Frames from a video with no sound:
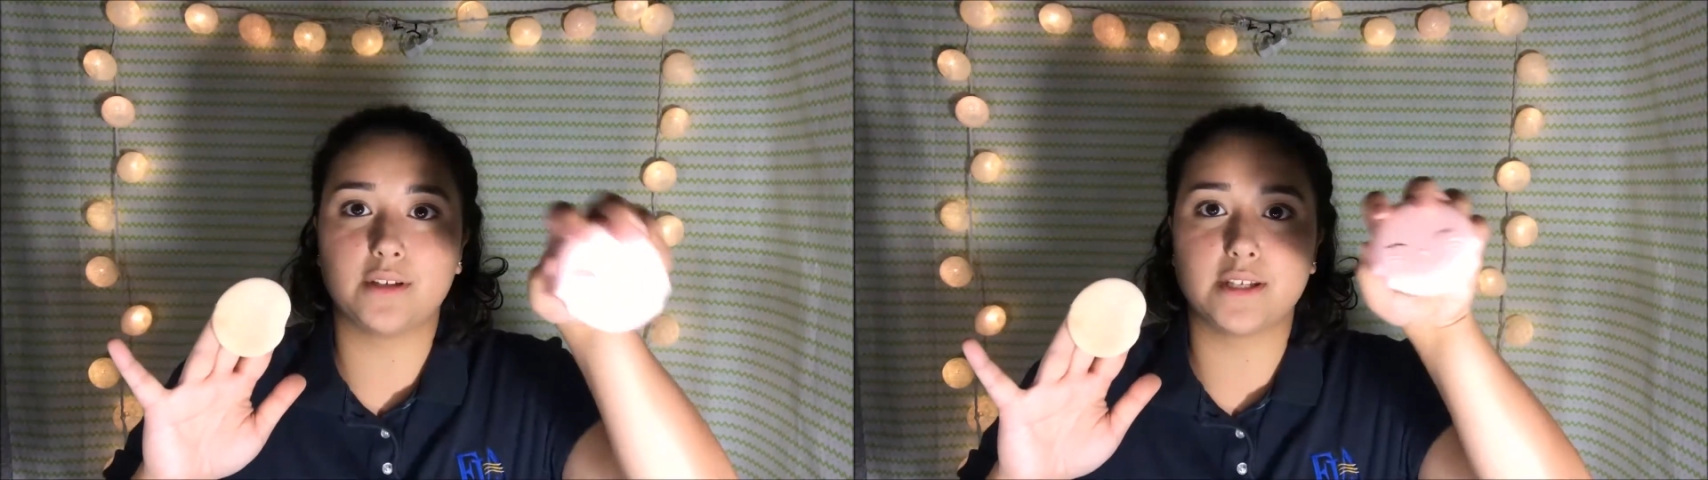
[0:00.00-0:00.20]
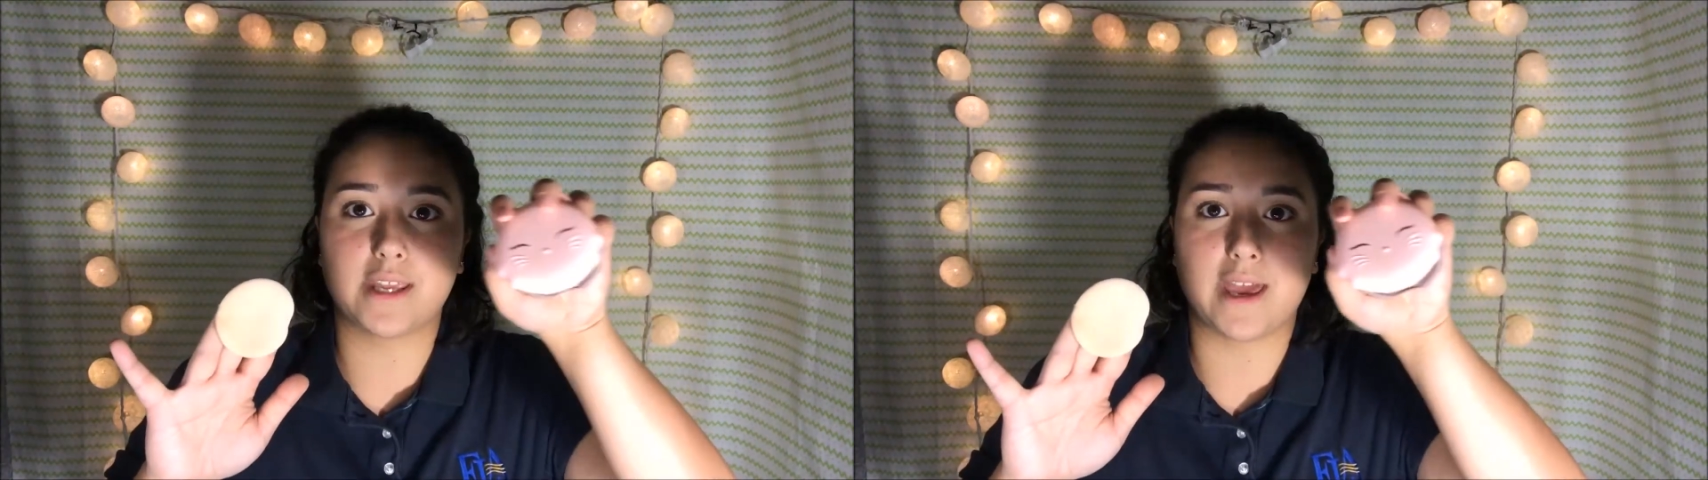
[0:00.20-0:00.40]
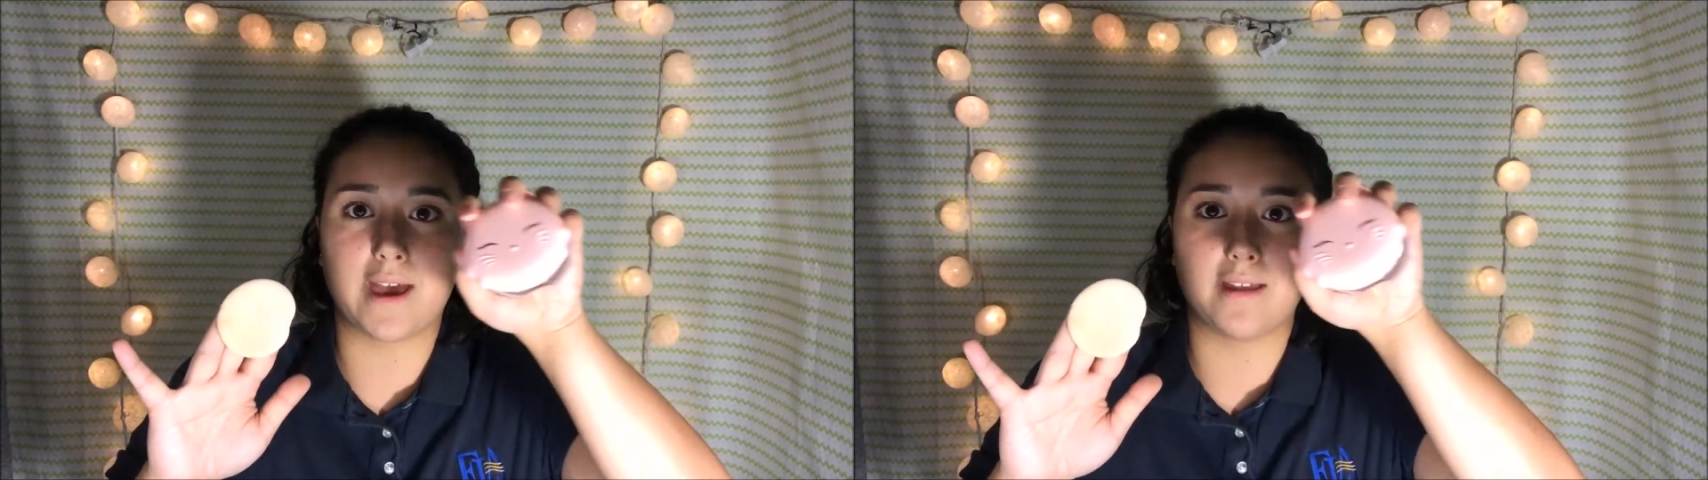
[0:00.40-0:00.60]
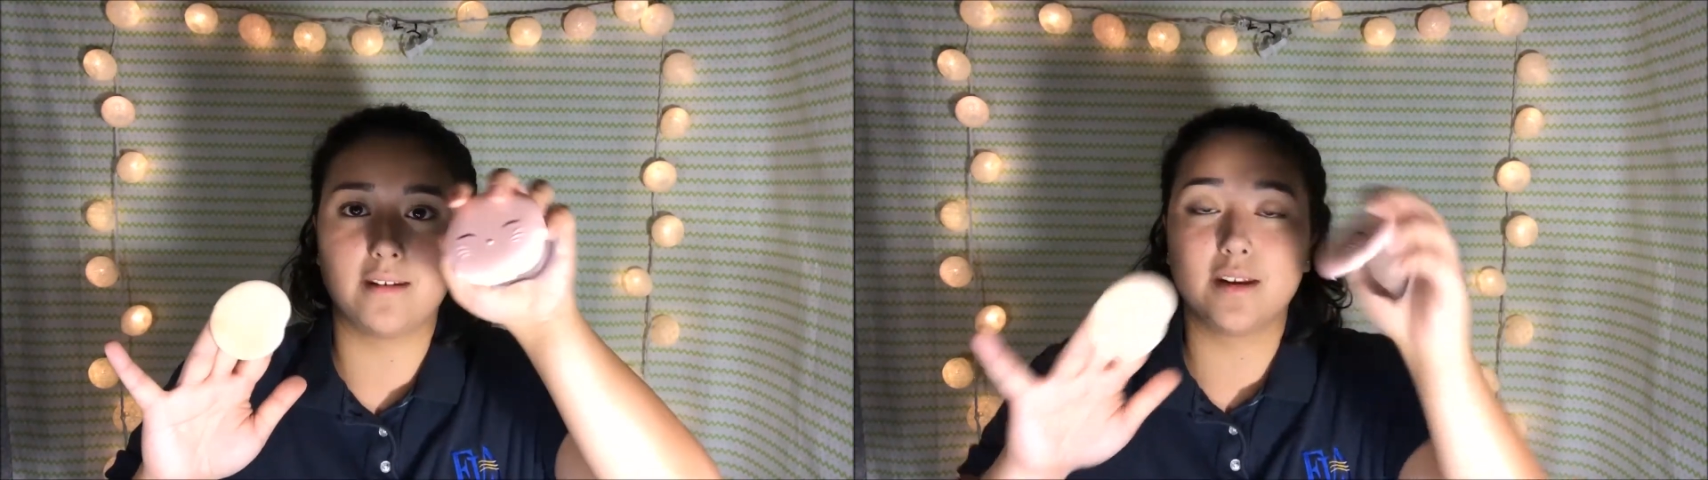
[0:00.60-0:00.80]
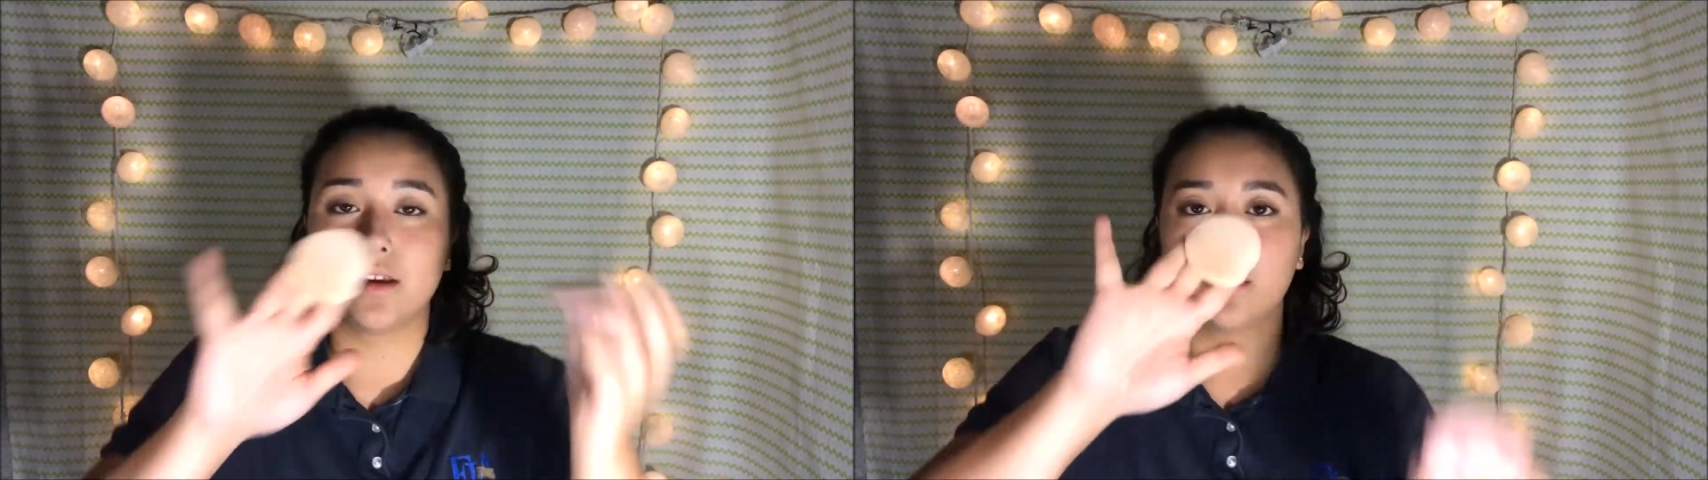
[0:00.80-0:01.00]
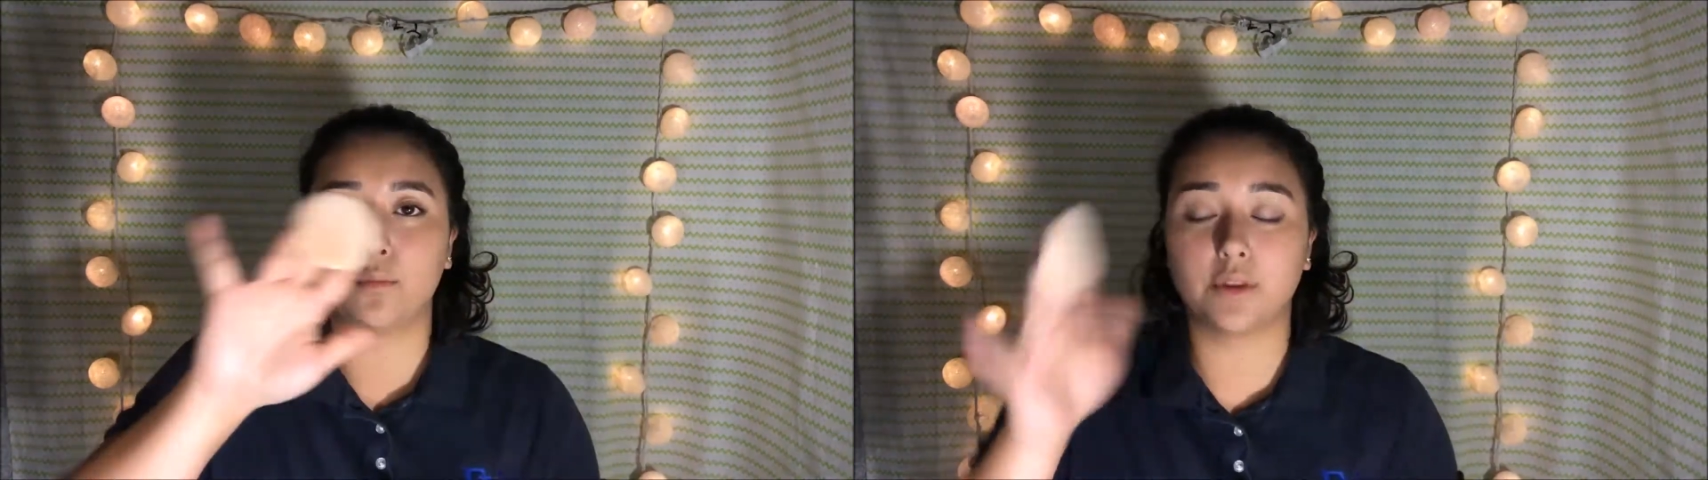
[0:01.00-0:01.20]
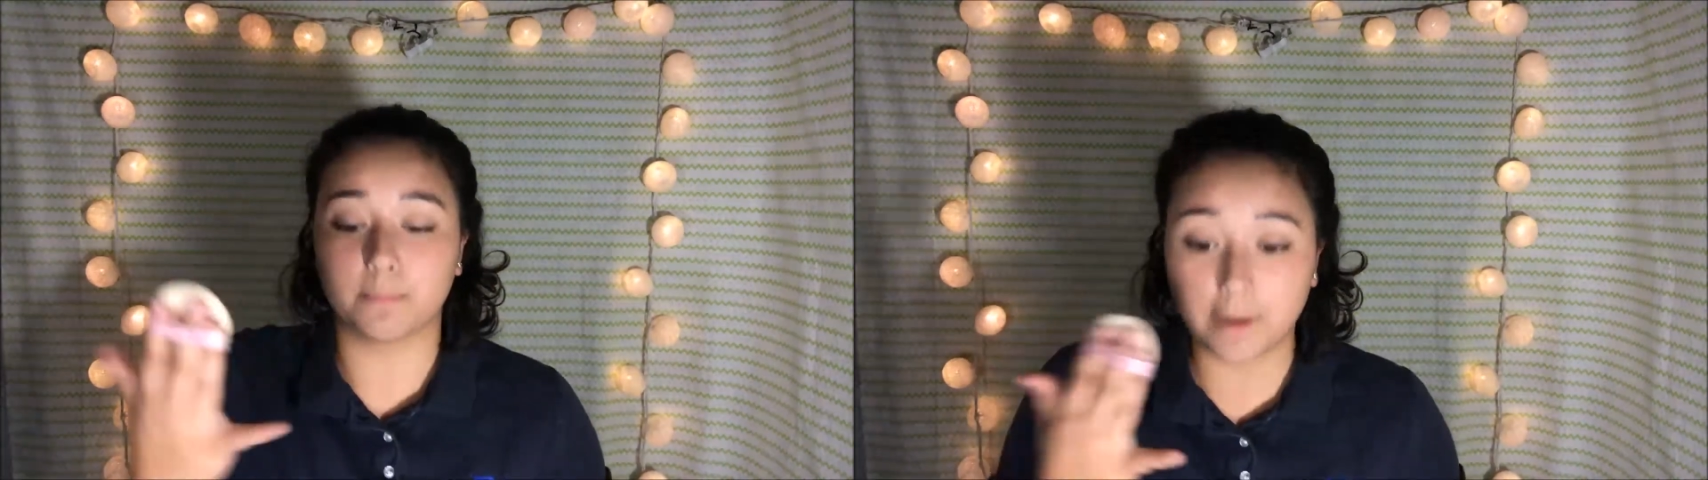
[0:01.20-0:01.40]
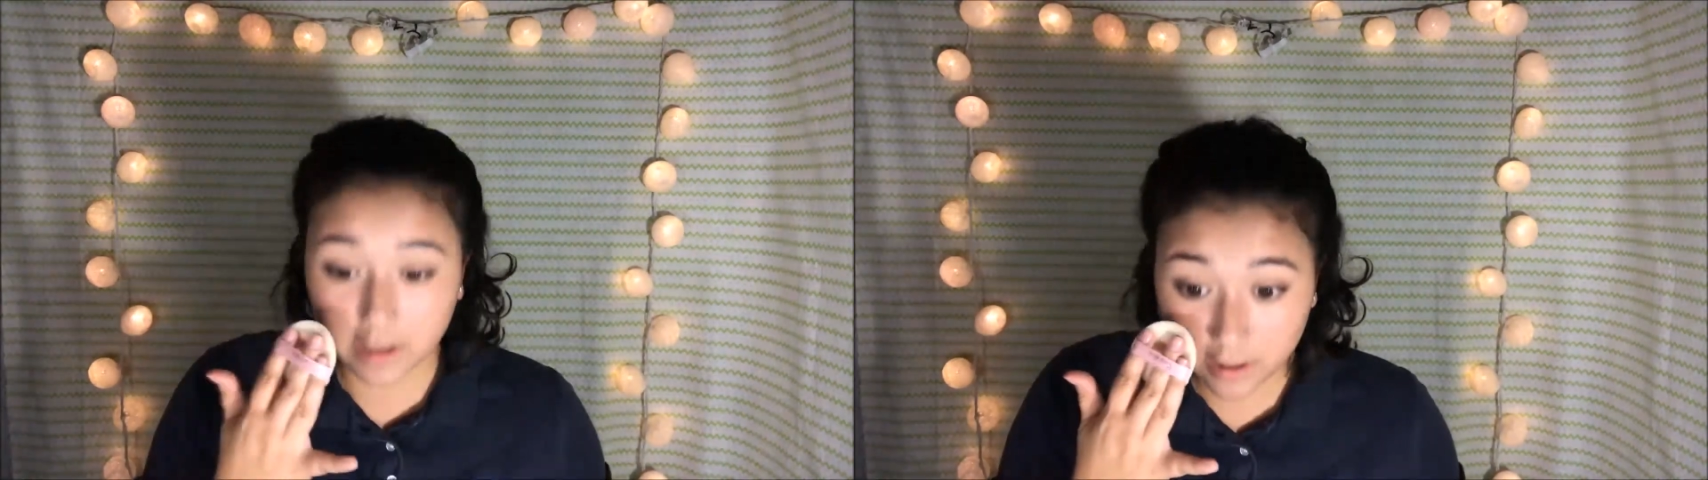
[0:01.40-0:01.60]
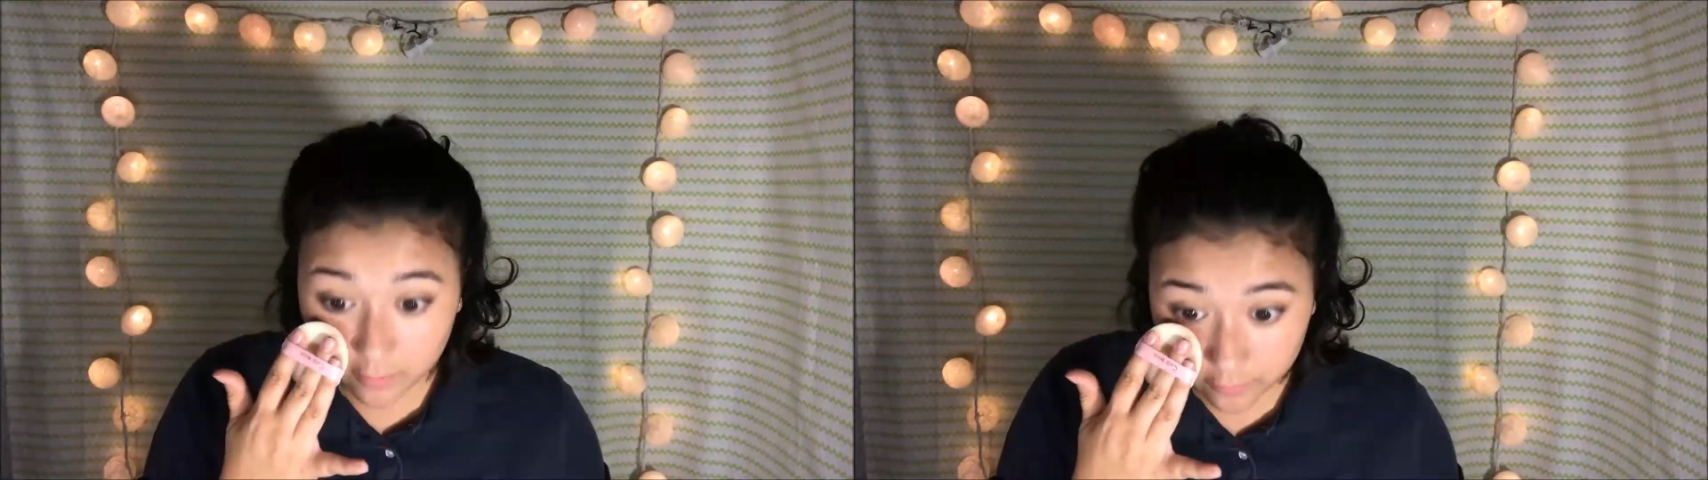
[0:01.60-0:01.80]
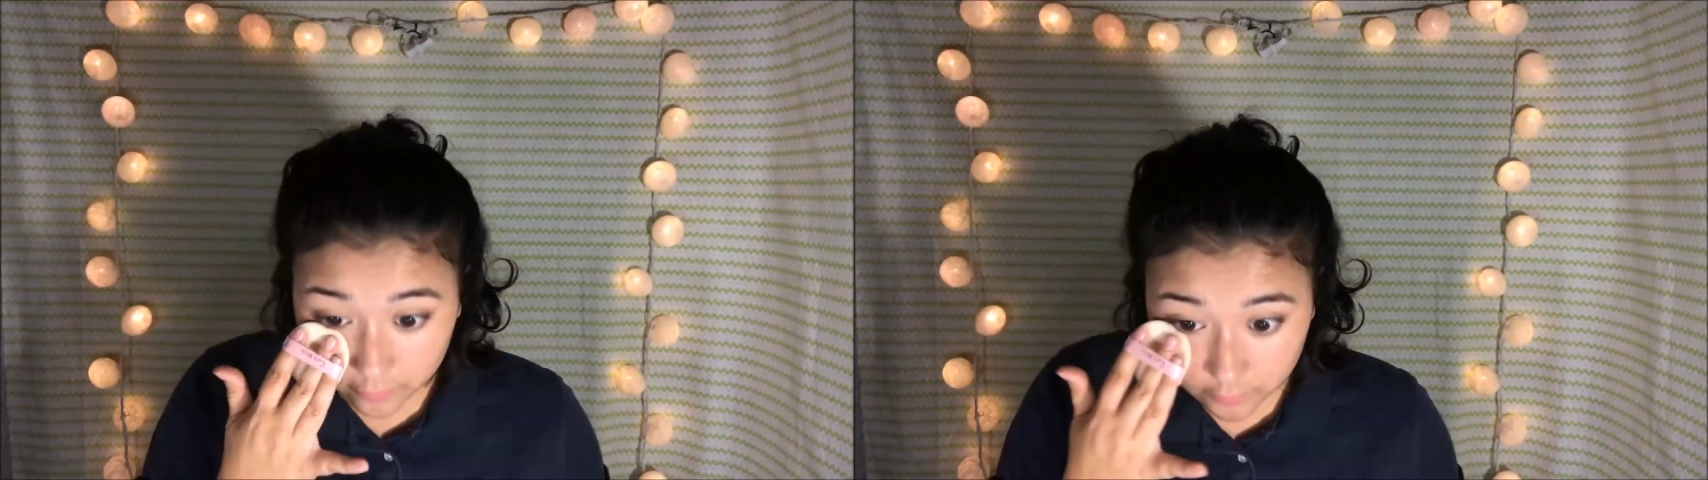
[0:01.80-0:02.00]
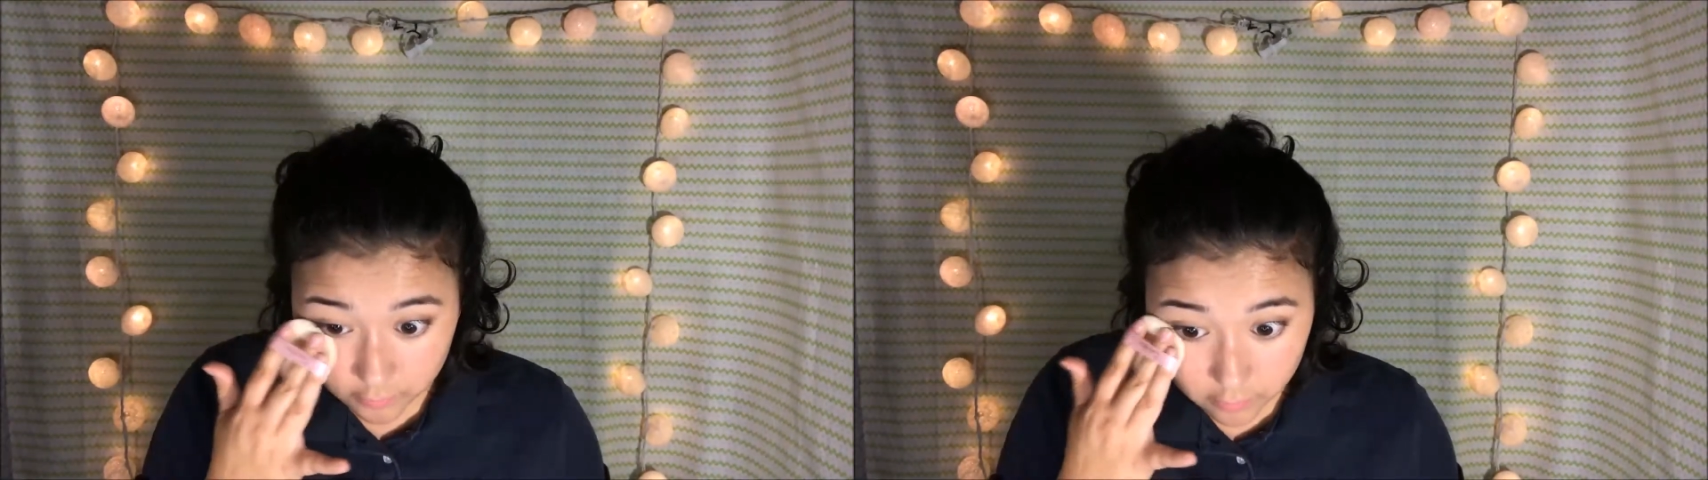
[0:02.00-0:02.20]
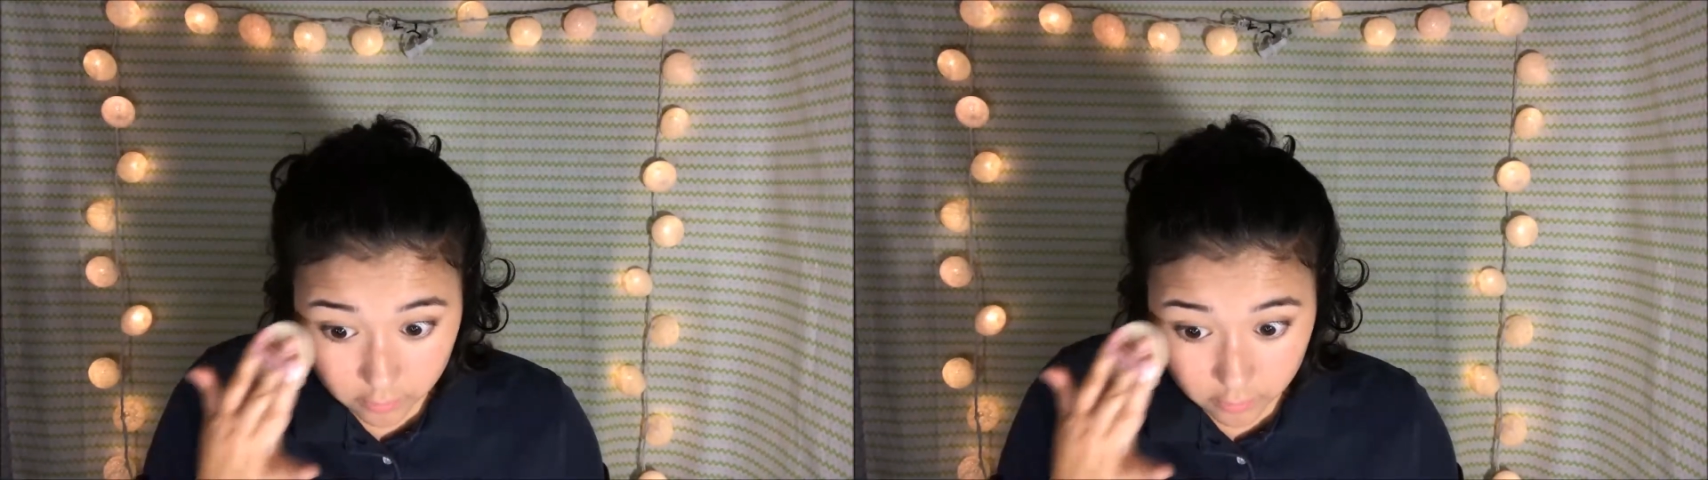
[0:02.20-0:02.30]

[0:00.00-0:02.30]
it's a cat, with a puff.